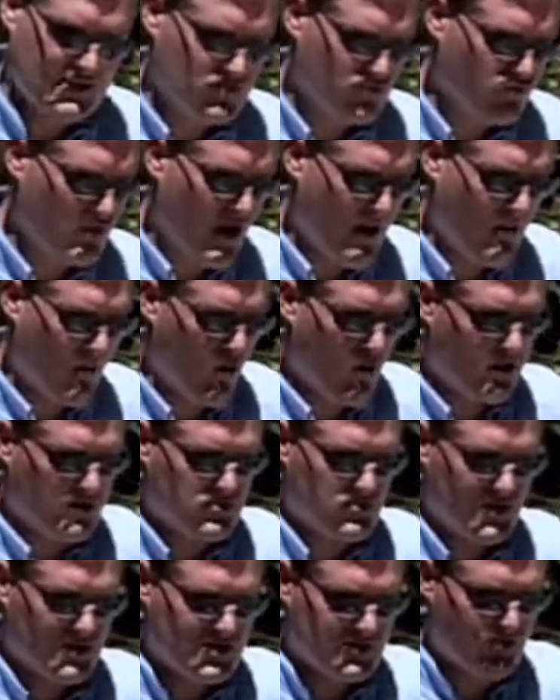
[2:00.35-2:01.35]
it's Rem Oil.
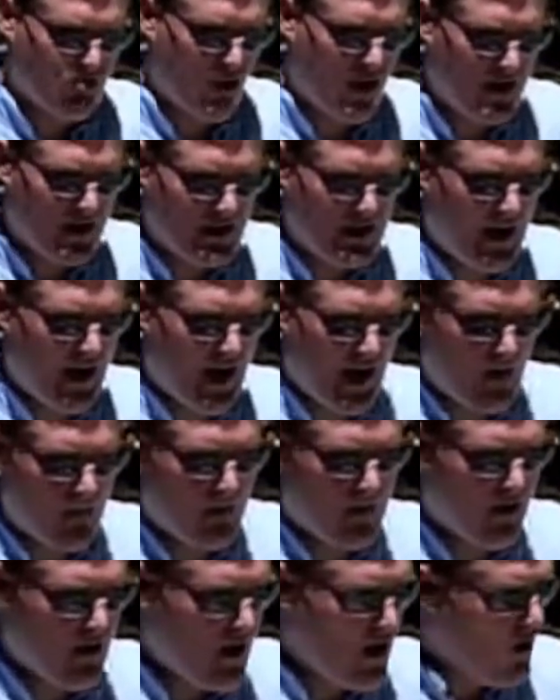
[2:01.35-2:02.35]
So I spray it
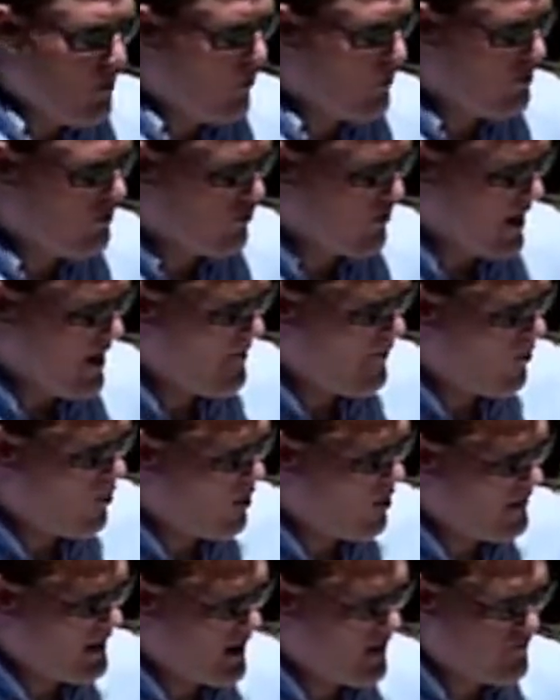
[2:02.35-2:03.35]
down with Rem
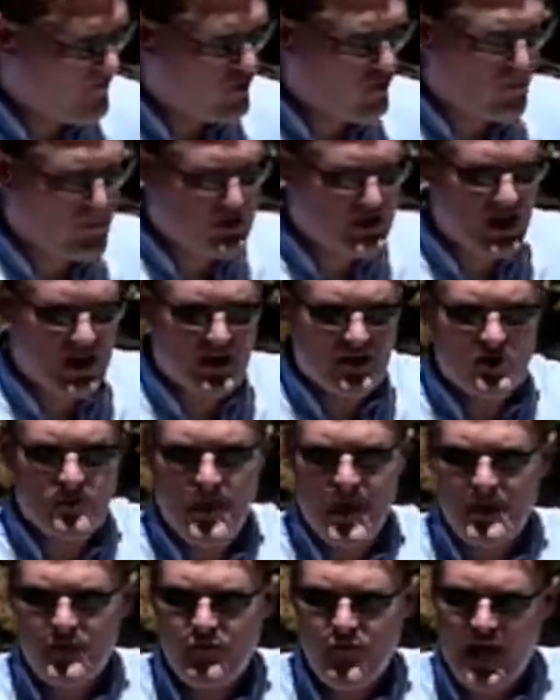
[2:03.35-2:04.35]
Oil. Now, if your particular
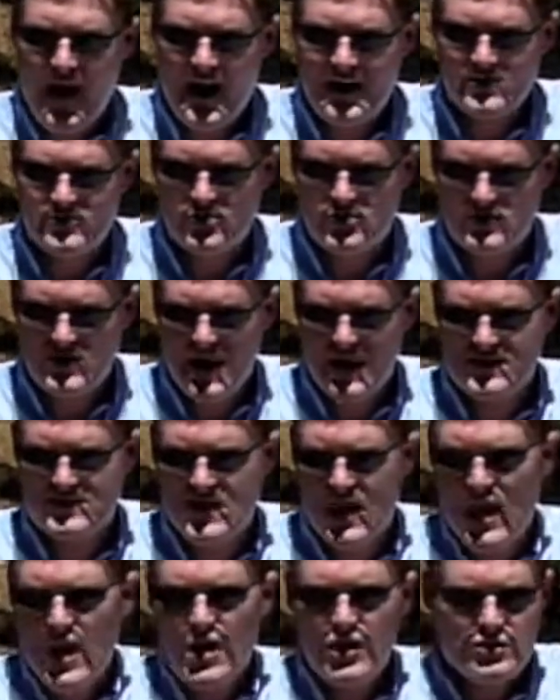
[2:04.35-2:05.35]
manufacturer says
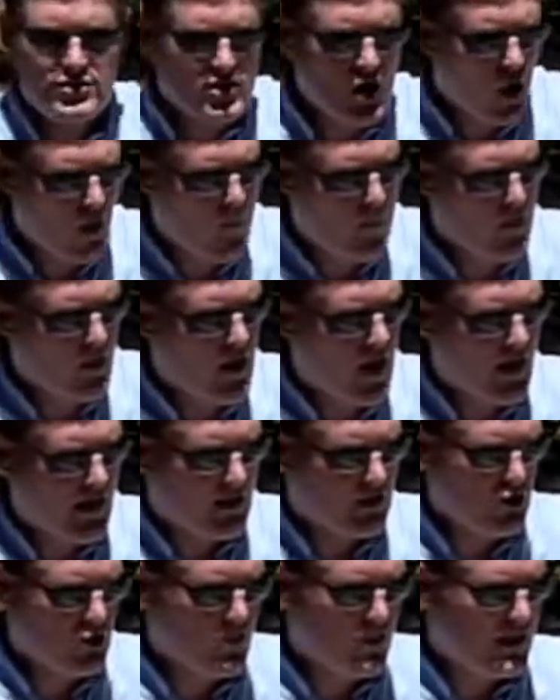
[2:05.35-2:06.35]
don't put any
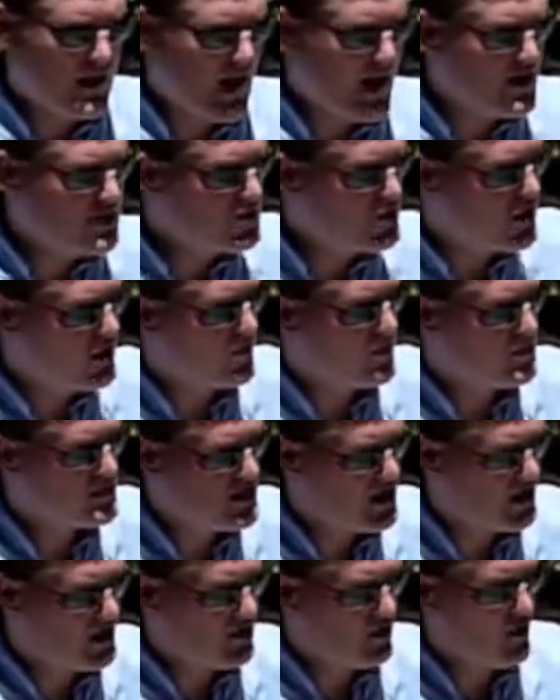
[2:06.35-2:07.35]
lubrication in a
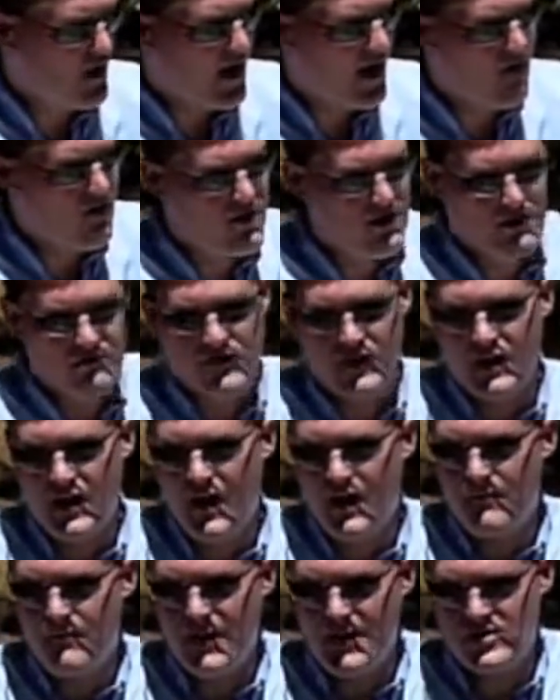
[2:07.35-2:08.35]
particular area of the
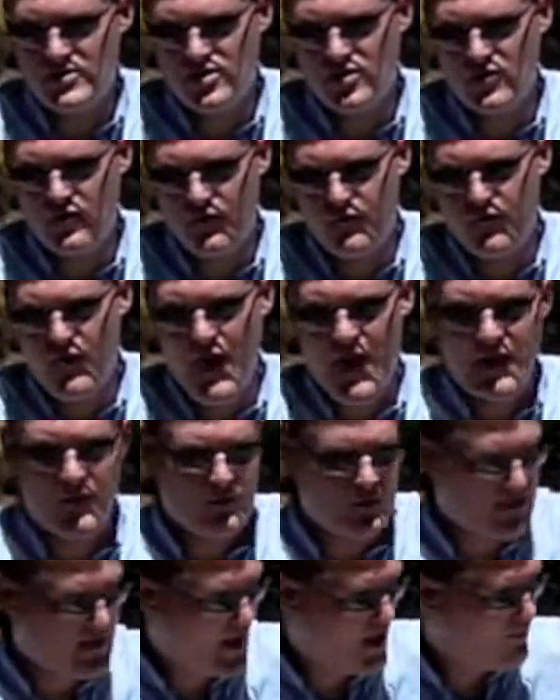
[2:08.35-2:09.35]
gun, make sure you're
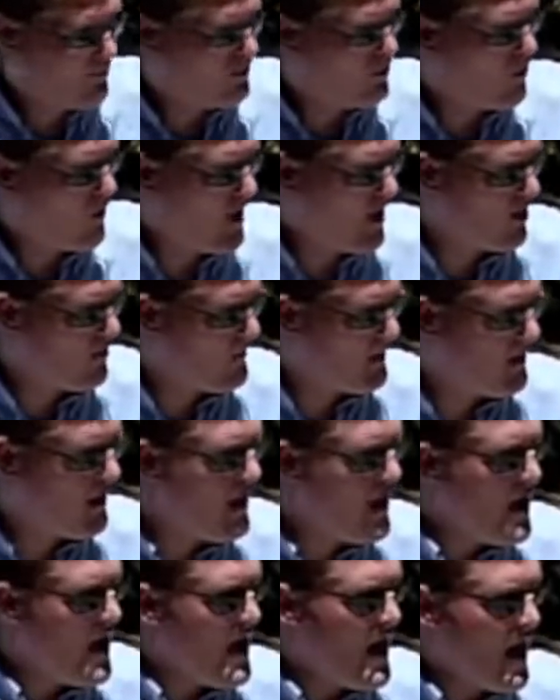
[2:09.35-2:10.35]
following that requirement.
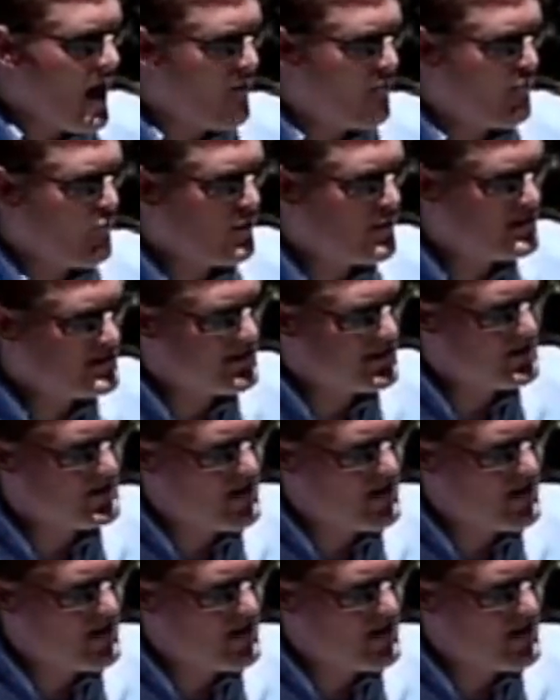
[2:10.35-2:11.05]
For instance,